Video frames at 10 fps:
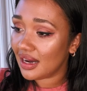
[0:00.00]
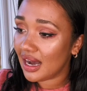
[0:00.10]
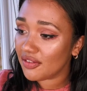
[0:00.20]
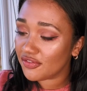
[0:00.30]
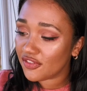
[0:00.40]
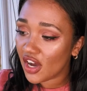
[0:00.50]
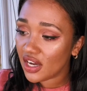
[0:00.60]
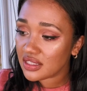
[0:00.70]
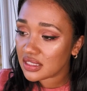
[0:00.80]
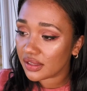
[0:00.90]
At
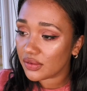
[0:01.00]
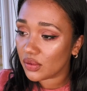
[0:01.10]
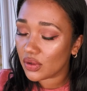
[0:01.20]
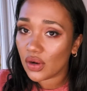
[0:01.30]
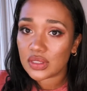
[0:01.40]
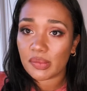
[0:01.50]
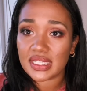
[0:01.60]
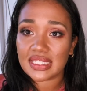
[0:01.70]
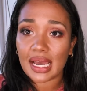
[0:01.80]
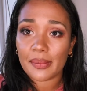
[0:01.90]
first I thought, God, am I
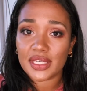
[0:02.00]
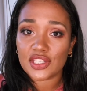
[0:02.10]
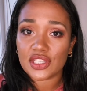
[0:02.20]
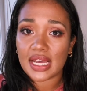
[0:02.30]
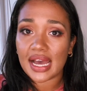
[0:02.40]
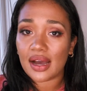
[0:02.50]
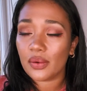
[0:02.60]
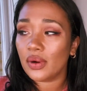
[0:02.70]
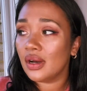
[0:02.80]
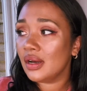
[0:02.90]
damaged now?